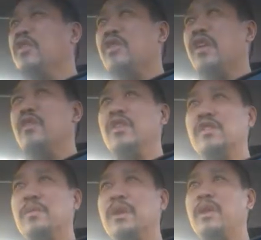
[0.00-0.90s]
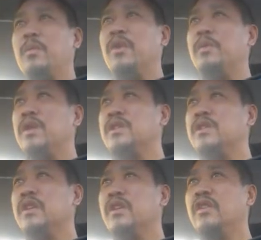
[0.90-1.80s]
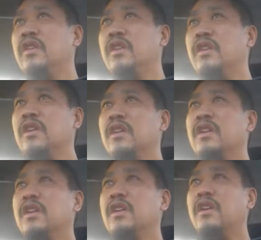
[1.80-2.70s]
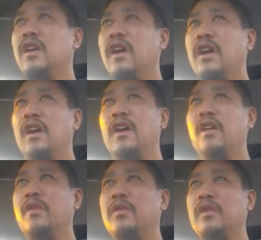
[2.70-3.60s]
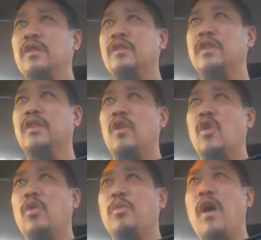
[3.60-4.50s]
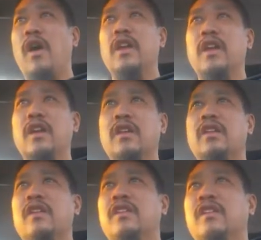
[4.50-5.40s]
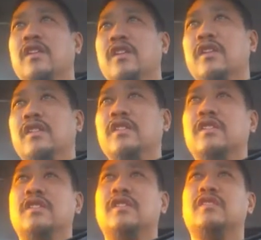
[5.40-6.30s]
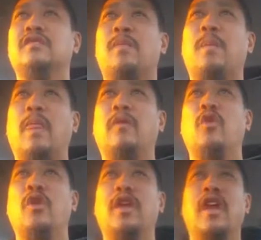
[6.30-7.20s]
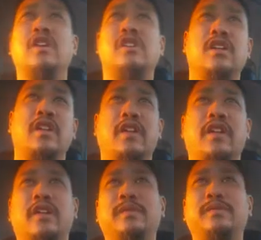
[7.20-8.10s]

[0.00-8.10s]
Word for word: lose your salvation, but I pretty much, you know, I did the whole partying and fornication and